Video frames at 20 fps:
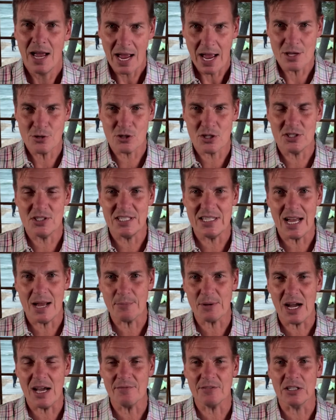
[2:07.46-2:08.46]
As you can see, I'm
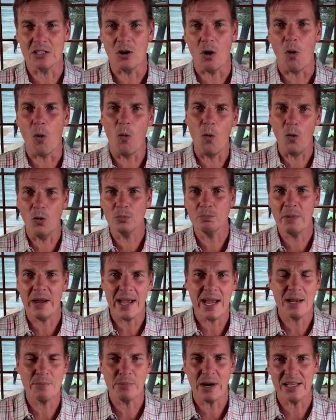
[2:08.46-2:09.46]
kind of an old
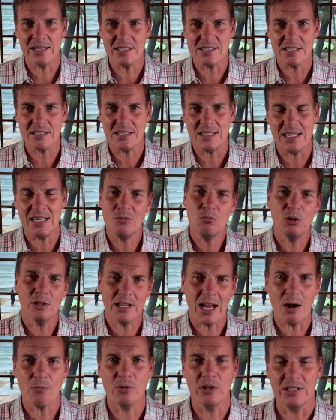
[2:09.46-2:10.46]
man by the sea. Well,
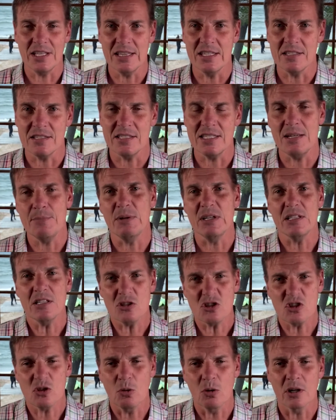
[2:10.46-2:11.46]
not really the sea, but
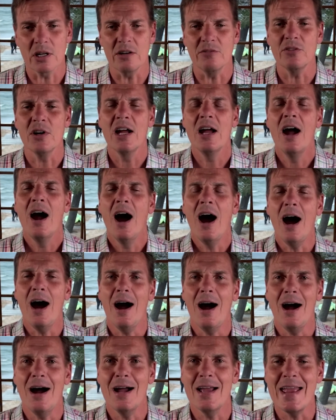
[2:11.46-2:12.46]
sort of.
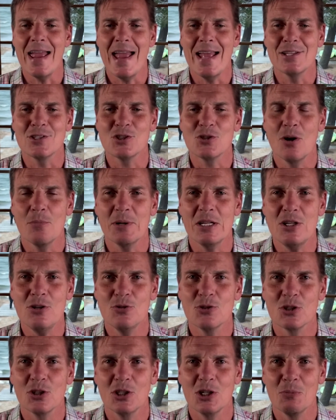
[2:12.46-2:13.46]
And so I'm gonna
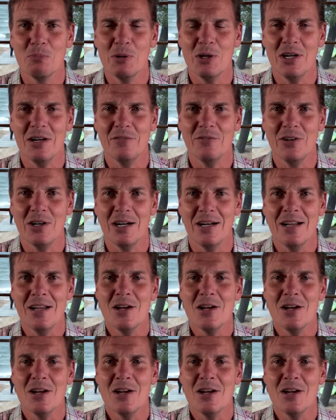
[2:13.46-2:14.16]
use a little bit of